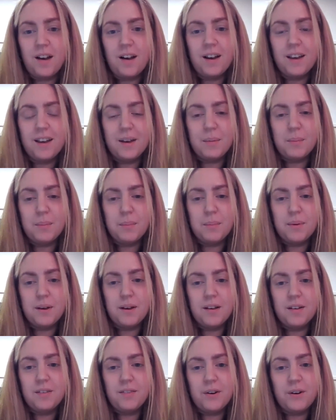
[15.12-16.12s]
I am
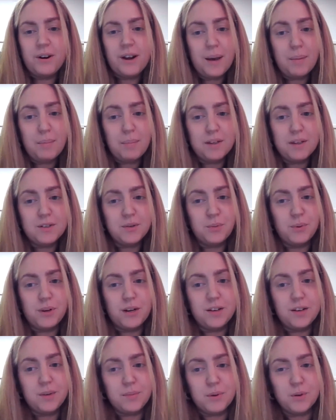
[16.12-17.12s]
very happy to
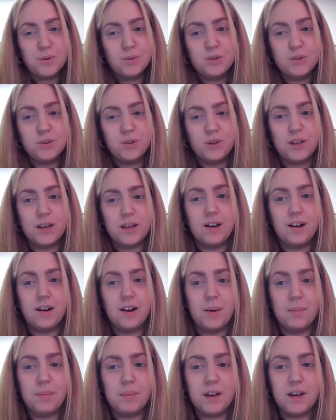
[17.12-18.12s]
welcome you to the
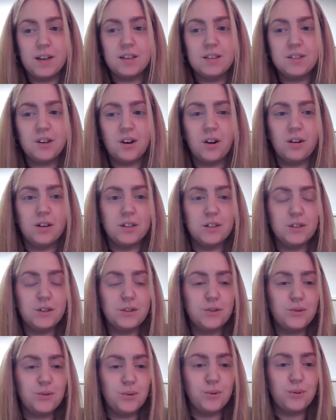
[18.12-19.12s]
Alumni
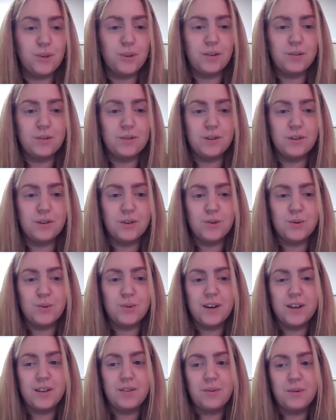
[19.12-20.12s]
Talks
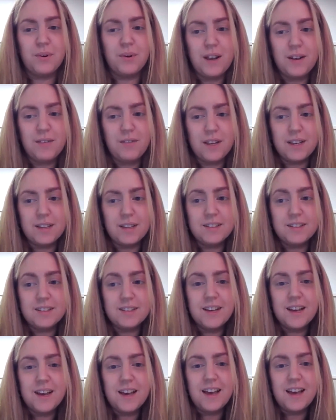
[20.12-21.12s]
2023 event,
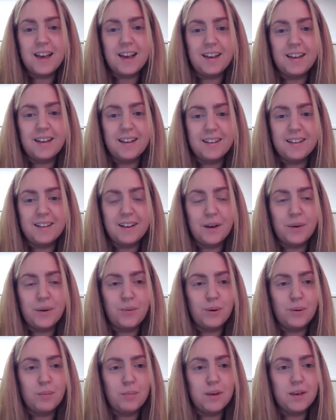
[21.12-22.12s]
and I
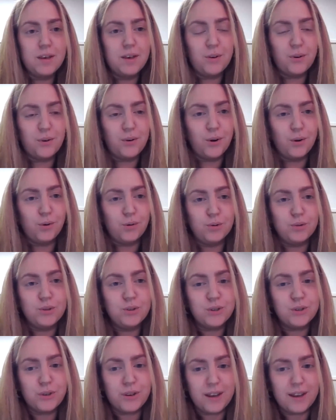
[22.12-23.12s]
will be your
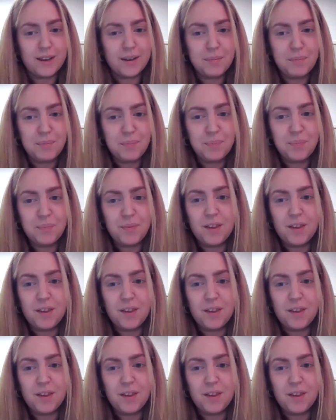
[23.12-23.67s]
host today.